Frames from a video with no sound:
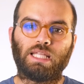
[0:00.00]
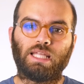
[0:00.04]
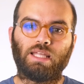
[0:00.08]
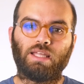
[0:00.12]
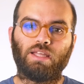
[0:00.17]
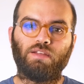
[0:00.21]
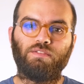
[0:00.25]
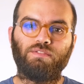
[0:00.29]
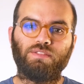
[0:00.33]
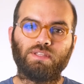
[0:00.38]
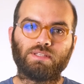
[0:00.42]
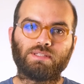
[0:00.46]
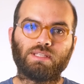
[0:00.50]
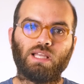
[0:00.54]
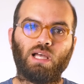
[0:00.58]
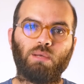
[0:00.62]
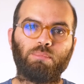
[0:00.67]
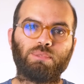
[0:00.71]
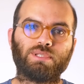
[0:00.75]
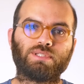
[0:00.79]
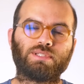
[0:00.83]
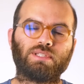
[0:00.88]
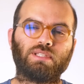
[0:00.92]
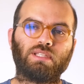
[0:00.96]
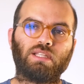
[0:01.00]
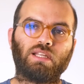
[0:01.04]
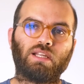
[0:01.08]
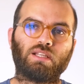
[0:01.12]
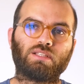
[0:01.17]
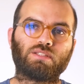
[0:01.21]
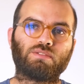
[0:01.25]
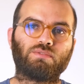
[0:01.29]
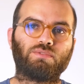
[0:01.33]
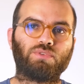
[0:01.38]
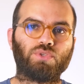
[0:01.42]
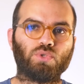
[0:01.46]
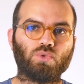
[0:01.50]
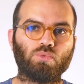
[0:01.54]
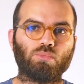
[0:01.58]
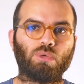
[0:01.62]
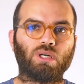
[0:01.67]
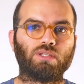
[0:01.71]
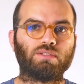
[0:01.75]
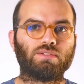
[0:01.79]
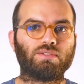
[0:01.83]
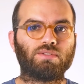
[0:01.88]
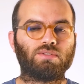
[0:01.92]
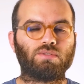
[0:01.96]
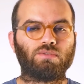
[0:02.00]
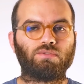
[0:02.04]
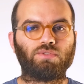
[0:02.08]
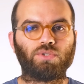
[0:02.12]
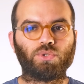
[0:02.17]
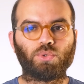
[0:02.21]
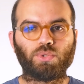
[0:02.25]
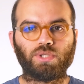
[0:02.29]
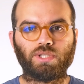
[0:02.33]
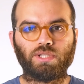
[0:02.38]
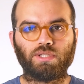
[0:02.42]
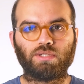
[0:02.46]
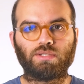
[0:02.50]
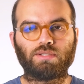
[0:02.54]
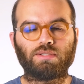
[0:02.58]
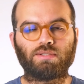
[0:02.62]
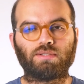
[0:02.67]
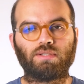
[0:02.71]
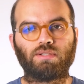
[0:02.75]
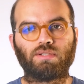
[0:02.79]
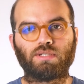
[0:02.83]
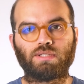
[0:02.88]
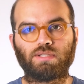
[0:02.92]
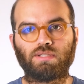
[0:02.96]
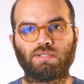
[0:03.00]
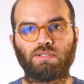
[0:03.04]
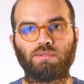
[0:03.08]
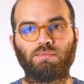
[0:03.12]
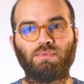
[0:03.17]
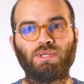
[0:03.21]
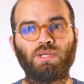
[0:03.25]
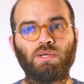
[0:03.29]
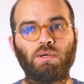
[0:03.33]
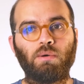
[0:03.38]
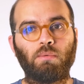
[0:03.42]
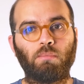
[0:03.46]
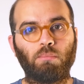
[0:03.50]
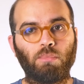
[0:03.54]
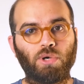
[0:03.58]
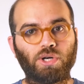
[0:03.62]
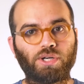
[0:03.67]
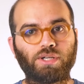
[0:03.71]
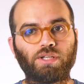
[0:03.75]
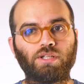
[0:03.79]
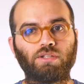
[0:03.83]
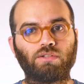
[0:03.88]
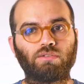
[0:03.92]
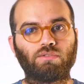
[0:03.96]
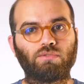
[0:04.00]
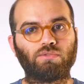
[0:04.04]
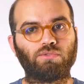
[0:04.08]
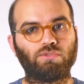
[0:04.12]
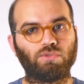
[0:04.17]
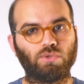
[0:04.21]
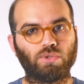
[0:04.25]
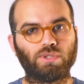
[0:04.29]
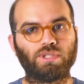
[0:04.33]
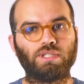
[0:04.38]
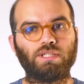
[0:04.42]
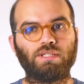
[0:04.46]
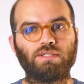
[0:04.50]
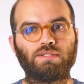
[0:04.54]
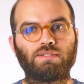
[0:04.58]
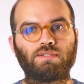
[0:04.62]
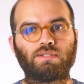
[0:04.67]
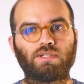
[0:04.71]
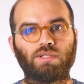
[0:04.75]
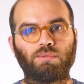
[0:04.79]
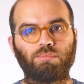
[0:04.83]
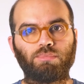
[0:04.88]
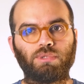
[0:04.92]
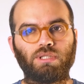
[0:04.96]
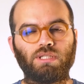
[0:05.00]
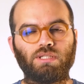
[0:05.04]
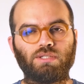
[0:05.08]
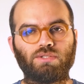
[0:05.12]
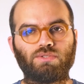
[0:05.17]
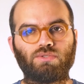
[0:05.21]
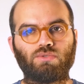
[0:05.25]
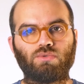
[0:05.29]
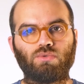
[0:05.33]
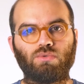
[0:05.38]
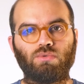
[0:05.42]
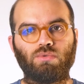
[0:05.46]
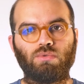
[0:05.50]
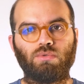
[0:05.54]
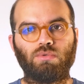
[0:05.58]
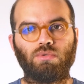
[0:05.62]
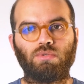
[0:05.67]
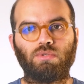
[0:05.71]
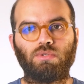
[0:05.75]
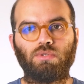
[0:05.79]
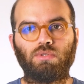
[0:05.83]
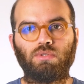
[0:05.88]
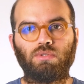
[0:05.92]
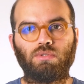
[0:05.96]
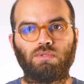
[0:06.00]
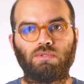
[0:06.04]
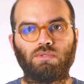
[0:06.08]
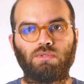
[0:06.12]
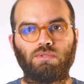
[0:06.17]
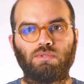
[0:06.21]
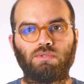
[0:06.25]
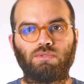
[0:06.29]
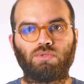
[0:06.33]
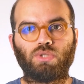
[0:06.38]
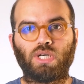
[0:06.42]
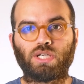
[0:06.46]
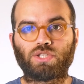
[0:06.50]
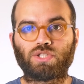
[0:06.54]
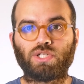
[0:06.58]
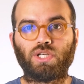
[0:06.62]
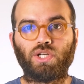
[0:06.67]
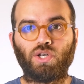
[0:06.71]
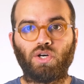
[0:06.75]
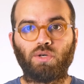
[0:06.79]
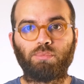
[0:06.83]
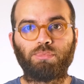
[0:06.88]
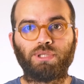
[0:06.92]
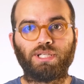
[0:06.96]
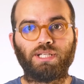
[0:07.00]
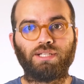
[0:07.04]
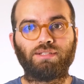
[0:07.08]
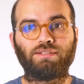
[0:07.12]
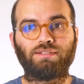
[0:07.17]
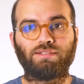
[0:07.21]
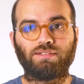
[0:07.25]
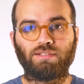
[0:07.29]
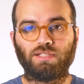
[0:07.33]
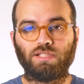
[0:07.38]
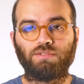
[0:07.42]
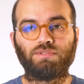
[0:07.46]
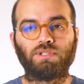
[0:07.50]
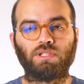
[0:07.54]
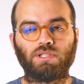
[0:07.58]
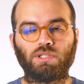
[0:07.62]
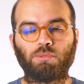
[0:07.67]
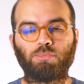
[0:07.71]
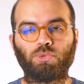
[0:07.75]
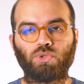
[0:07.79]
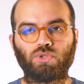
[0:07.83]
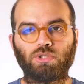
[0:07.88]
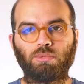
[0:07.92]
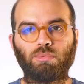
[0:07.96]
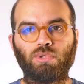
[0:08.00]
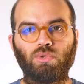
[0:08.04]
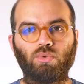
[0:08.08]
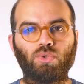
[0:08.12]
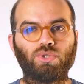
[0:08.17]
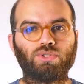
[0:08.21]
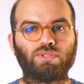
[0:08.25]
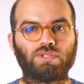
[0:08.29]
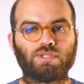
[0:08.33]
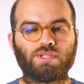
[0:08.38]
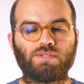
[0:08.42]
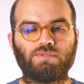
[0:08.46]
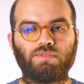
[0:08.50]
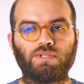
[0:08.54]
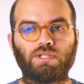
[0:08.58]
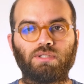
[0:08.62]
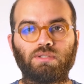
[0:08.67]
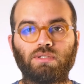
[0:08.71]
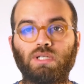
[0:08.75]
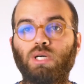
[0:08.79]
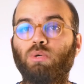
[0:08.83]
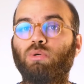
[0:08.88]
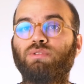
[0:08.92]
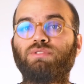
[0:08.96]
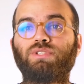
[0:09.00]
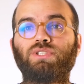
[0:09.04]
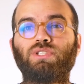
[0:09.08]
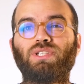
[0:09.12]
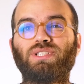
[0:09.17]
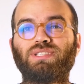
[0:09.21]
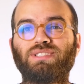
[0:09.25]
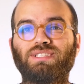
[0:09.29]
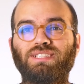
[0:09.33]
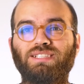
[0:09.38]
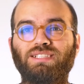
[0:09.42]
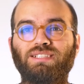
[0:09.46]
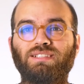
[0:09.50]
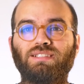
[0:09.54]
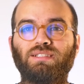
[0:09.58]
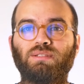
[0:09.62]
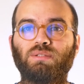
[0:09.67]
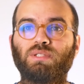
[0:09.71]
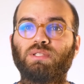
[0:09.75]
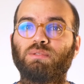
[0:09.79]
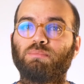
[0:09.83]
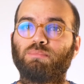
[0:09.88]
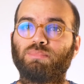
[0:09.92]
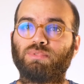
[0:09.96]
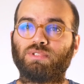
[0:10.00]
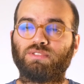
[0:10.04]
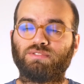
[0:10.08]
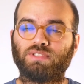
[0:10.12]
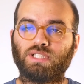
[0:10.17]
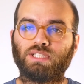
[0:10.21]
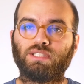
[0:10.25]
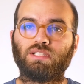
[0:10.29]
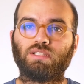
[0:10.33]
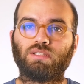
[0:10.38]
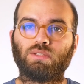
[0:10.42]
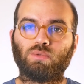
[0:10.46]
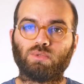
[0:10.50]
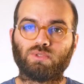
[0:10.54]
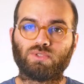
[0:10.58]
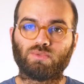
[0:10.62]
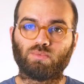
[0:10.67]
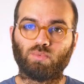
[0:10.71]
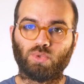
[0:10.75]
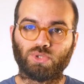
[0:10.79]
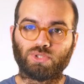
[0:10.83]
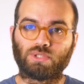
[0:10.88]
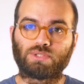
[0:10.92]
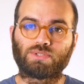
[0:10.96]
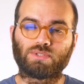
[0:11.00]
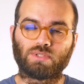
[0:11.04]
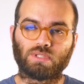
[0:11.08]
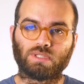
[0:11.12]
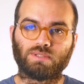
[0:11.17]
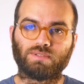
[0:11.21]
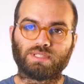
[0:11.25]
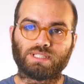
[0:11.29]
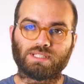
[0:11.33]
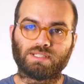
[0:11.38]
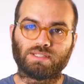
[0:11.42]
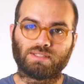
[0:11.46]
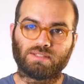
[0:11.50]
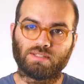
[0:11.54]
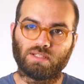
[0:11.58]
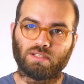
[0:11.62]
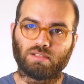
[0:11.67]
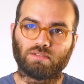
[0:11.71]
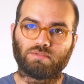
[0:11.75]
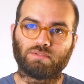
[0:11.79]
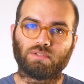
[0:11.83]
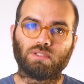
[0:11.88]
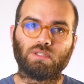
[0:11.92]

if this happens in the next few months to few years, there is a market for these companies to actually operate even in the potable water sphere, however, not in providing the water service itself.